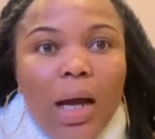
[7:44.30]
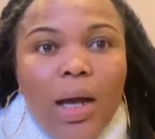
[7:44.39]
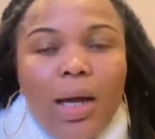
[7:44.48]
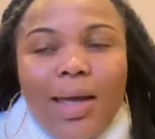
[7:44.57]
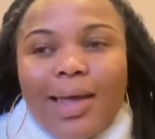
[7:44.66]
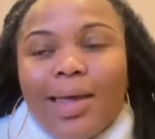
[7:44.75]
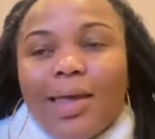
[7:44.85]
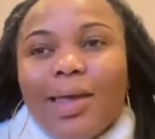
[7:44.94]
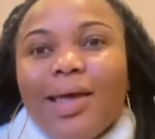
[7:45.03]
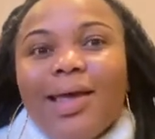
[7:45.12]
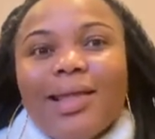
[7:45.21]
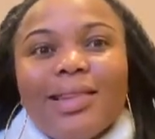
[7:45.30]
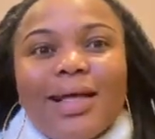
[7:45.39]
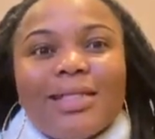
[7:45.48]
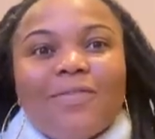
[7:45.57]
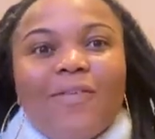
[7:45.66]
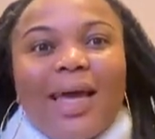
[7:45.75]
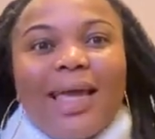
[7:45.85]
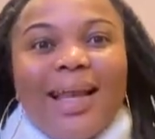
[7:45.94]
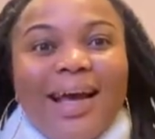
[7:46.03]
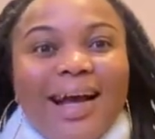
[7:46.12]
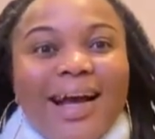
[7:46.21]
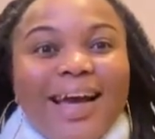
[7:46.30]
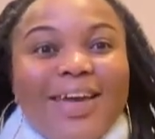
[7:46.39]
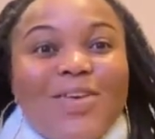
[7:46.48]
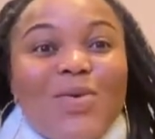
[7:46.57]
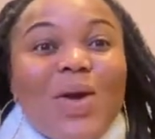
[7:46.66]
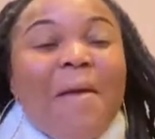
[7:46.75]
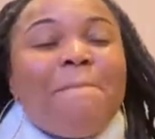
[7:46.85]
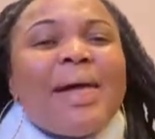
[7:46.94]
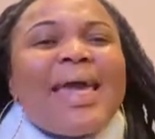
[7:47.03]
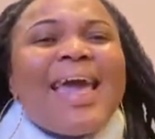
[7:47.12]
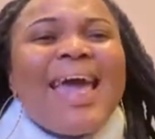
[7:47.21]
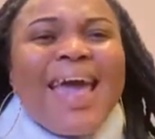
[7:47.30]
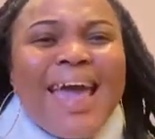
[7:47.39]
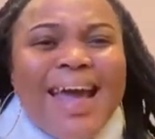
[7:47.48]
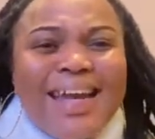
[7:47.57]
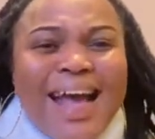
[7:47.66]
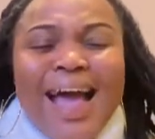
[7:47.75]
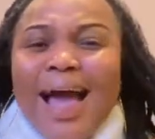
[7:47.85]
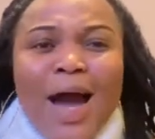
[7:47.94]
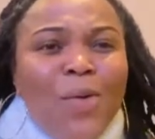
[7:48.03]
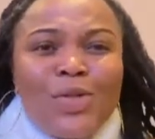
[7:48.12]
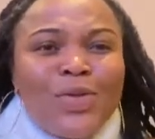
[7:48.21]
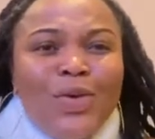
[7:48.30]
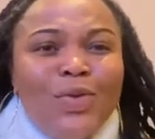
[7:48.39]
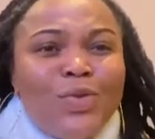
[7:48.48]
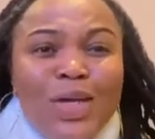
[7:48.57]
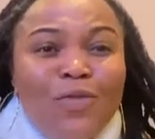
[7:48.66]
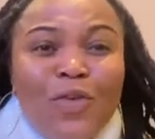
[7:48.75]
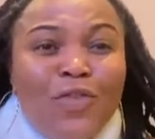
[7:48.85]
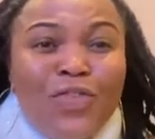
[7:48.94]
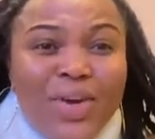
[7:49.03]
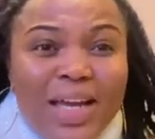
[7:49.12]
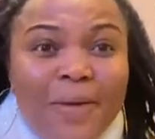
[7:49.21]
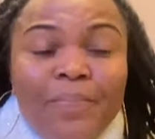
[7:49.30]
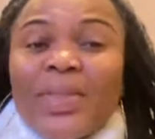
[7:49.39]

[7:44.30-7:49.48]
hey, that's fine. You know, in my head, I was going to do it for free.